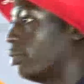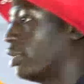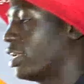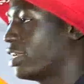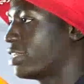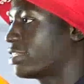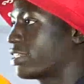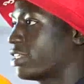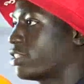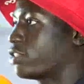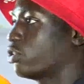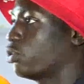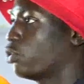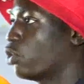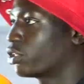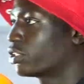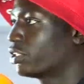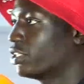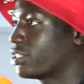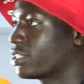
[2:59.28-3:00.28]
blessed as you
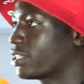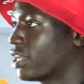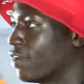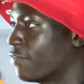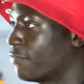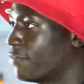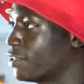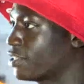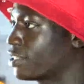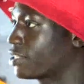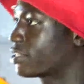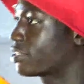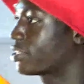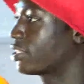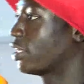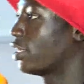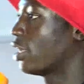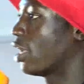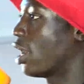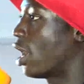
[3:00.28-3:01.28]
watch the service.
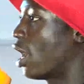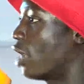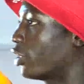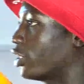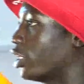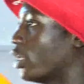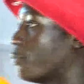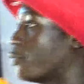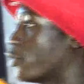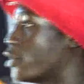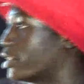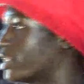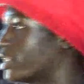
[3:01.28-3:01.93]
I'll keep you